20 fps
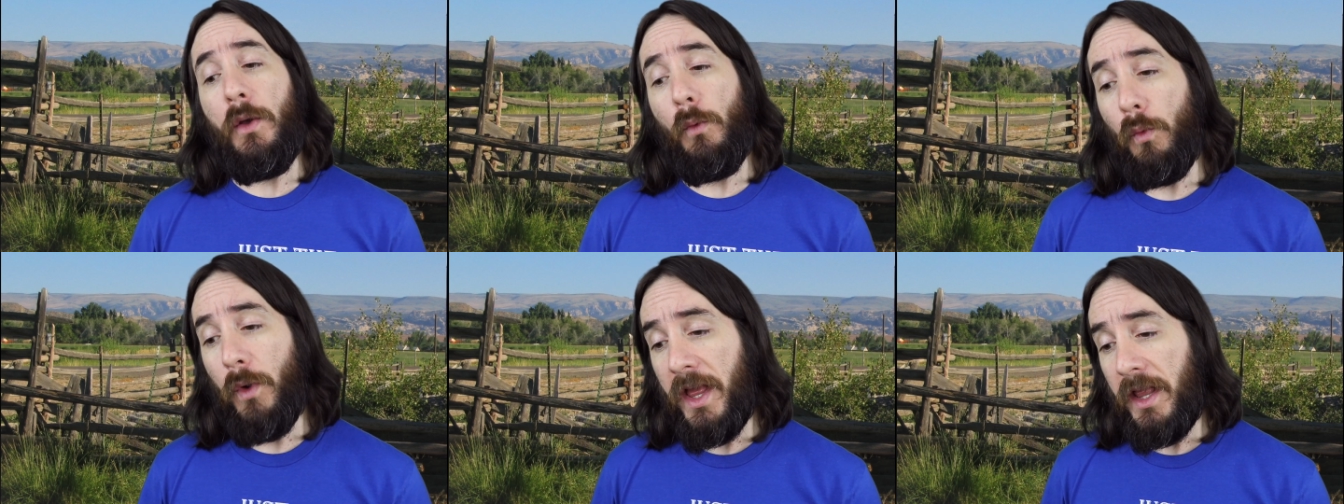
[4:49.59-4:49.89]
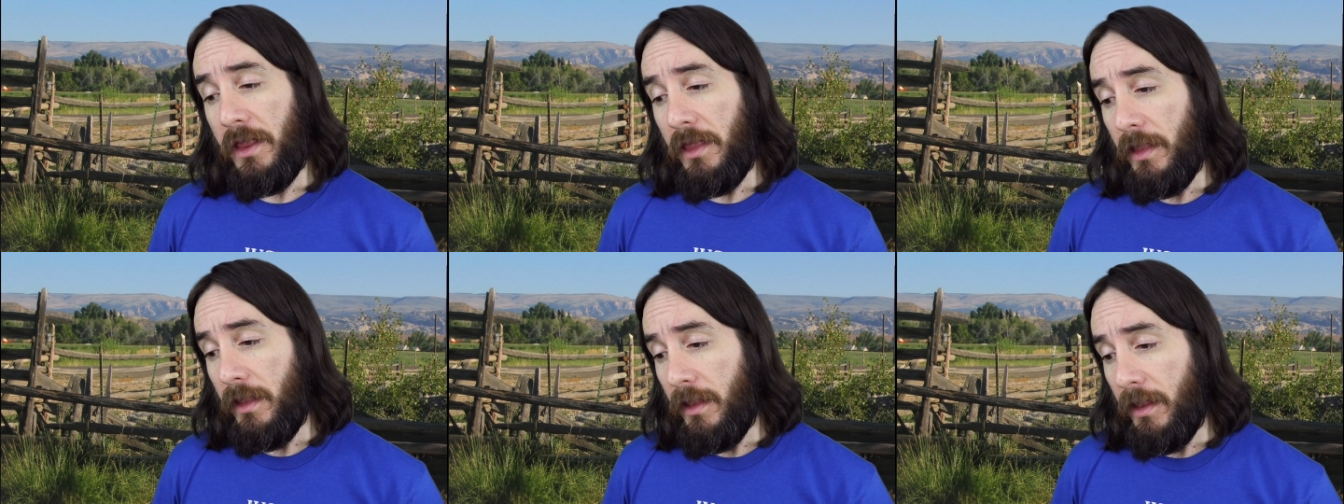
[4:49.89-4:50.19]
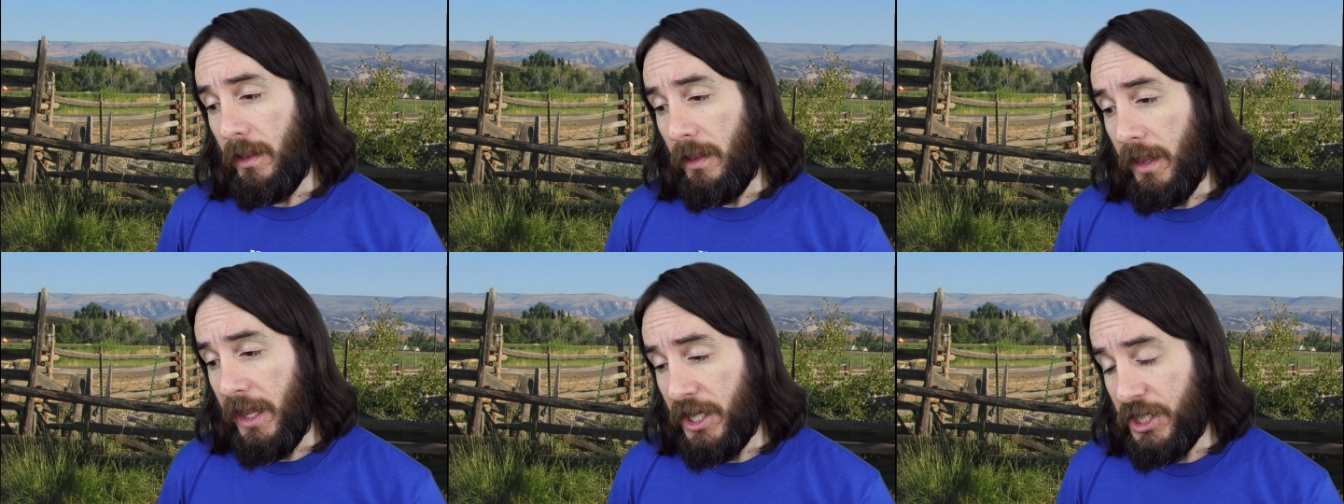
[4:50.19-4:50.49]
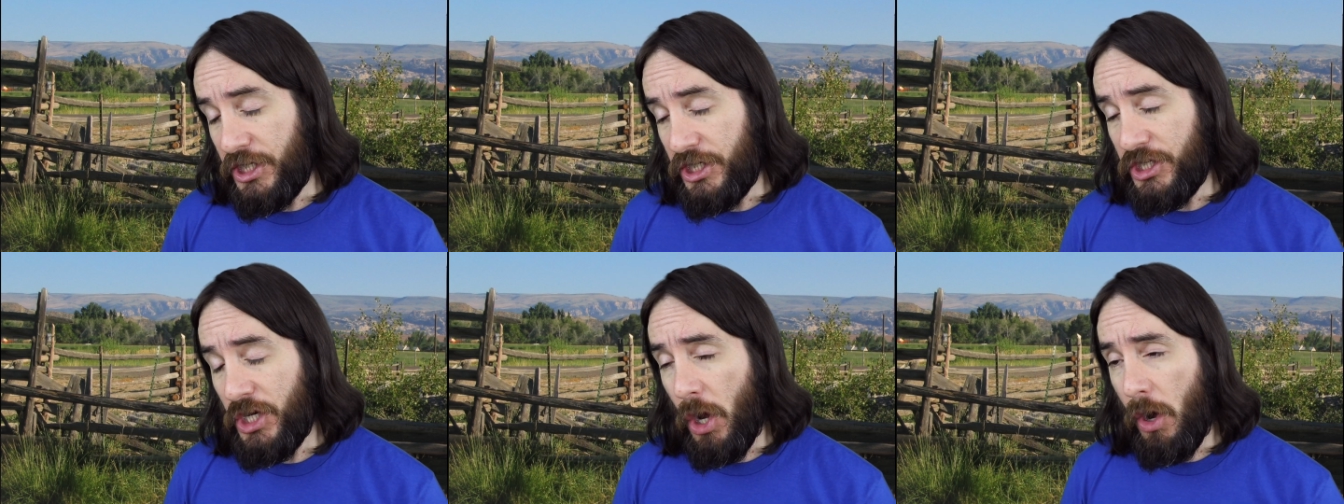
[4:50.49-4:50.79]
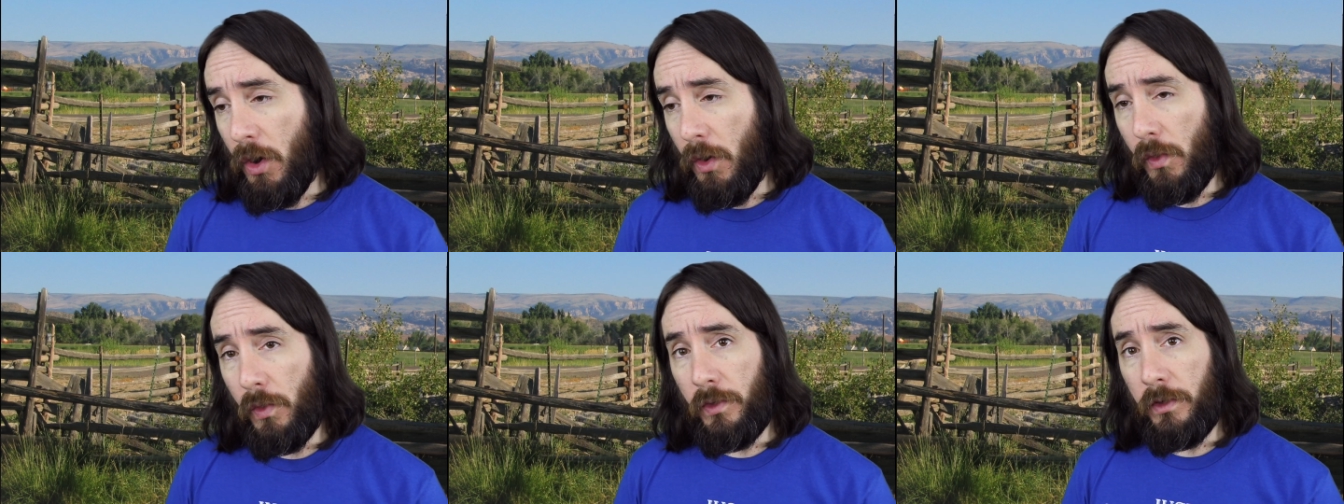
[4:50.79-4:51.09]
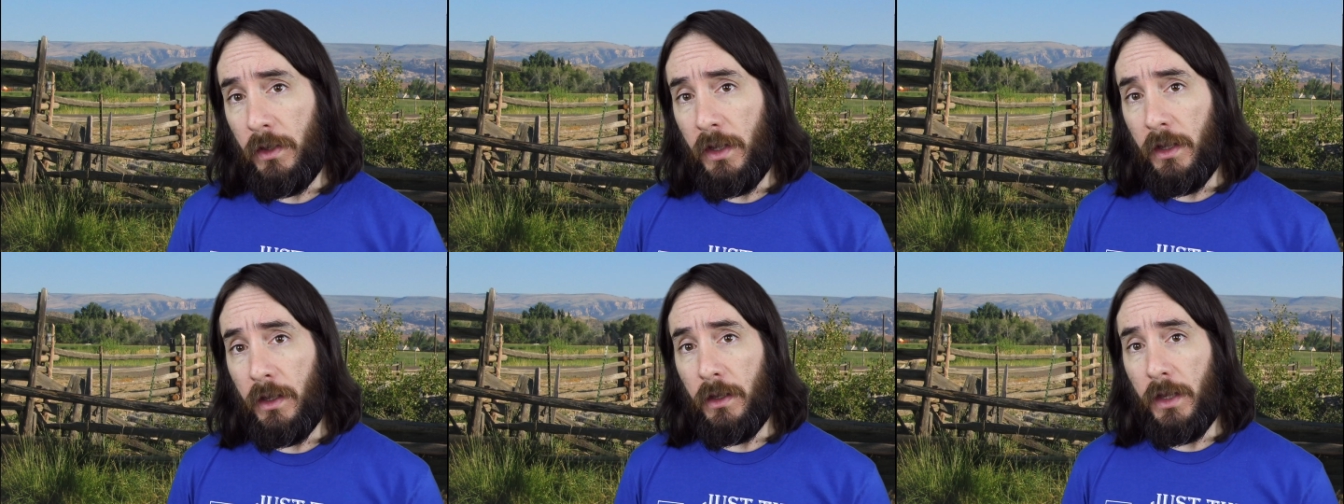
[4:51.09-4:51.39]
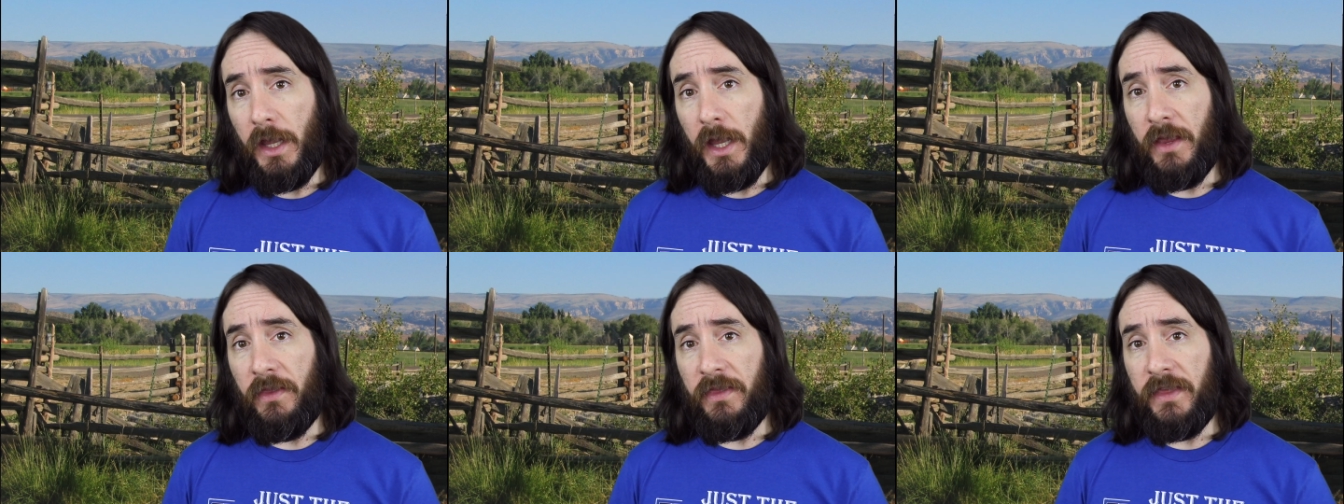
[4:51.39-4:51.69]
what it showed
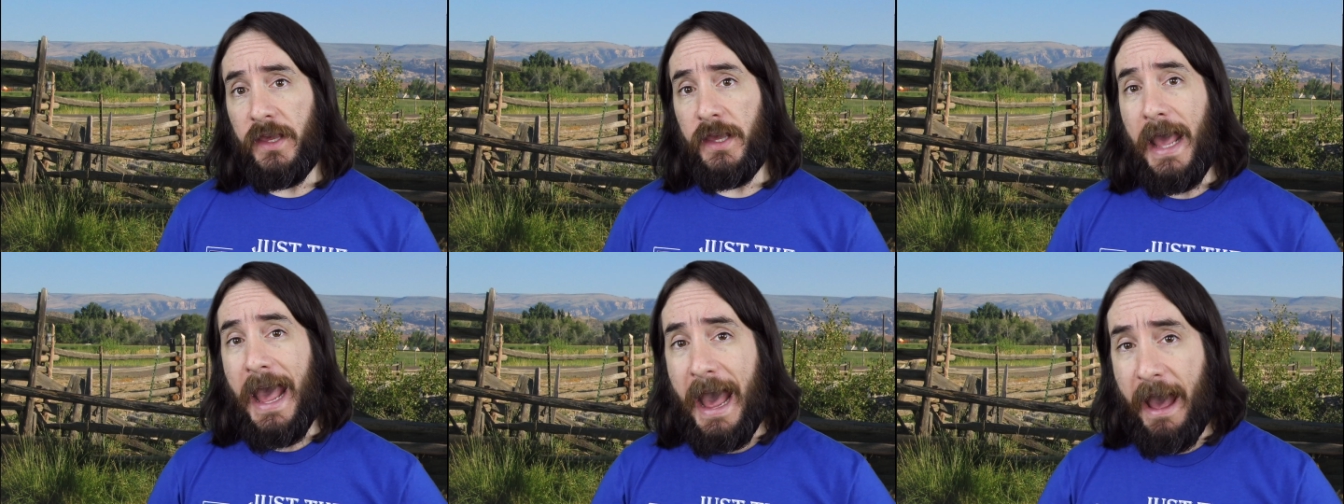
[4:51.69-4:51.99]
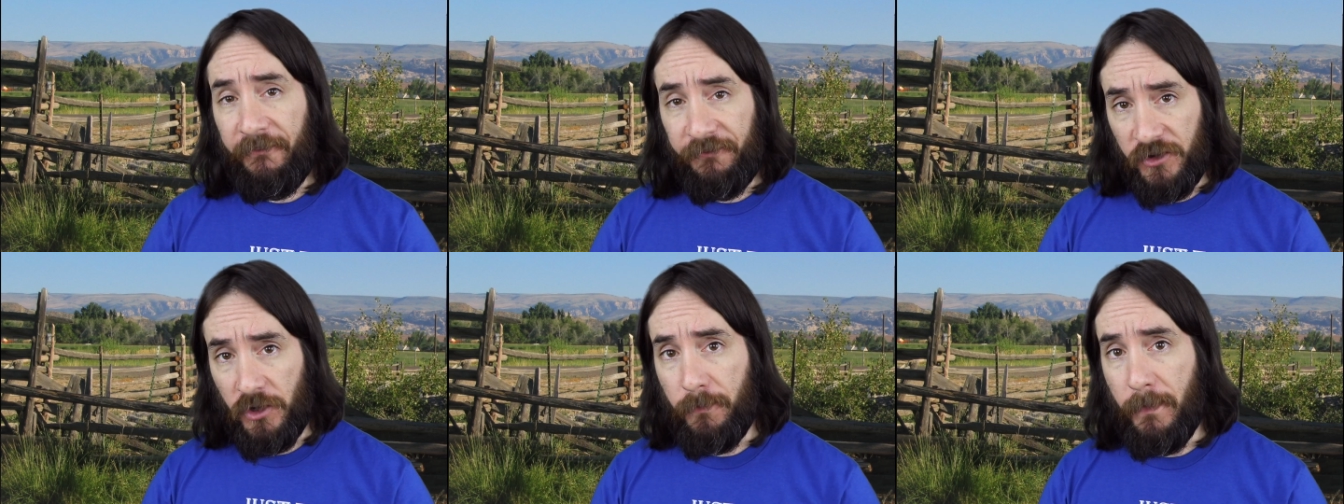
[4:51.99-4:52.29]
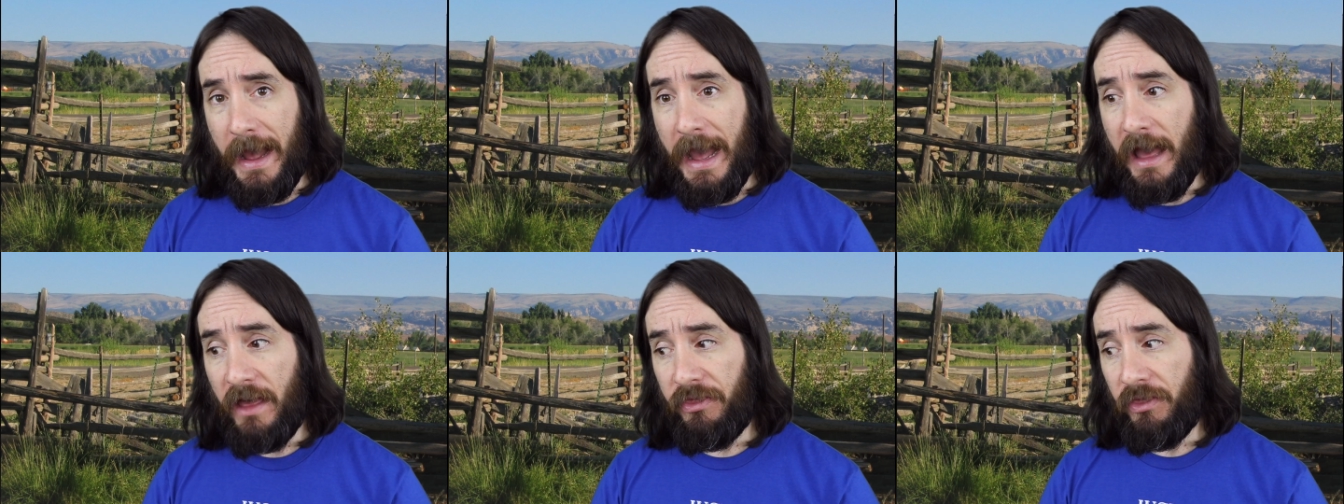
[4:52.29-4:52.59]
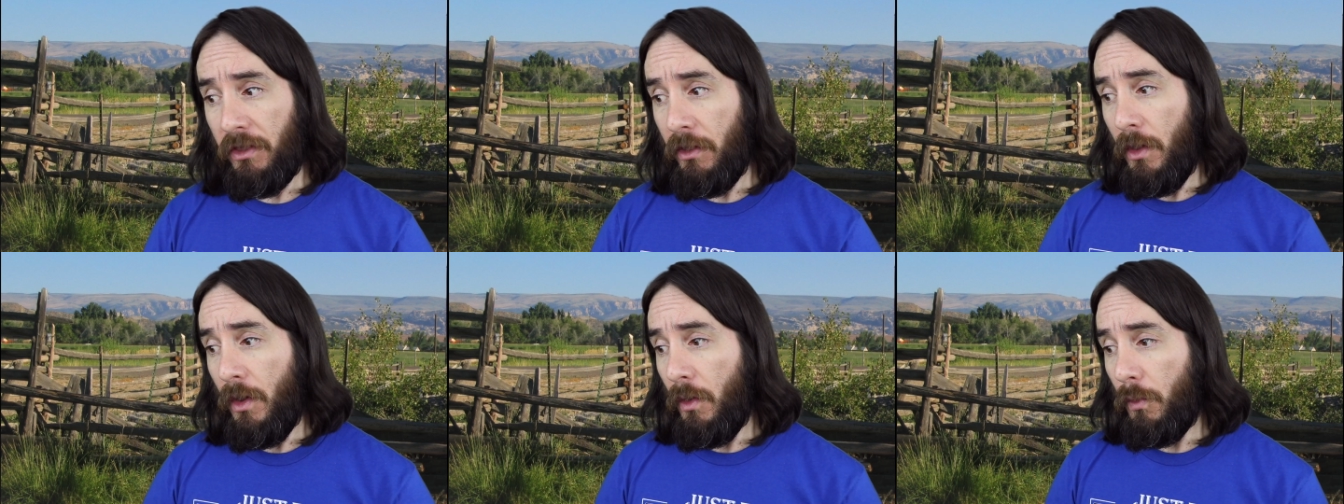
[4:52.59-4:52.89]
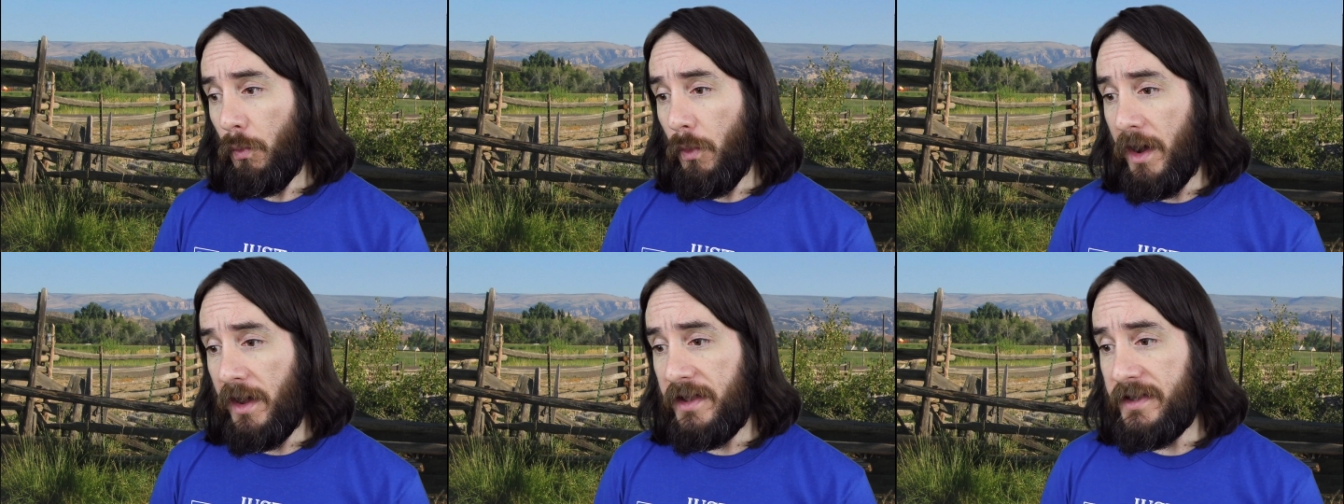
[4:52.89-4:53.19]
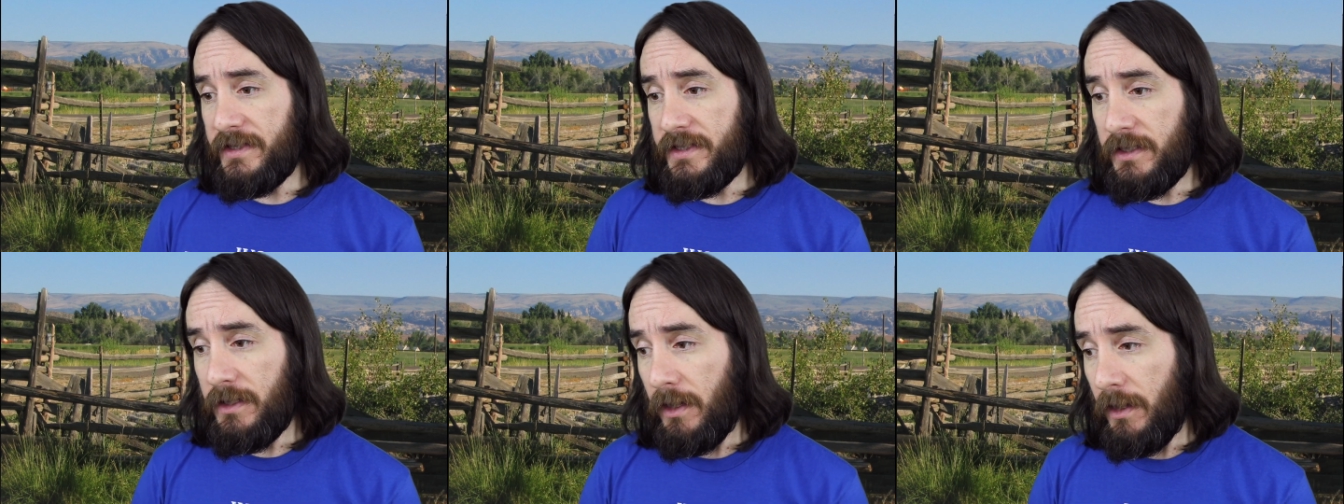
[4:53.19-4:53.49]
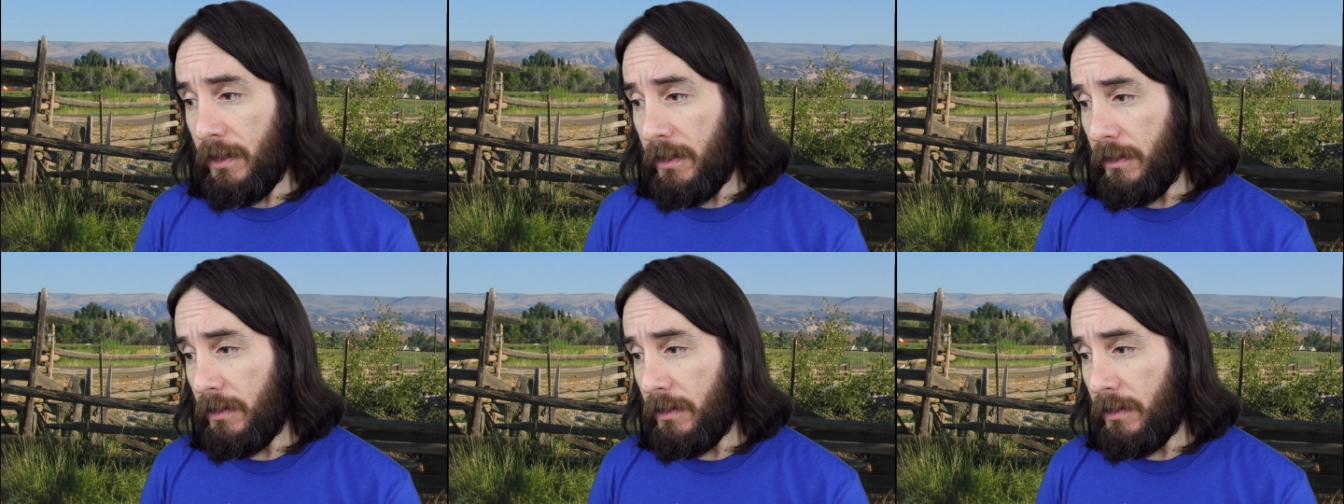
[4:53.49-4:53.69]
in the aftermath was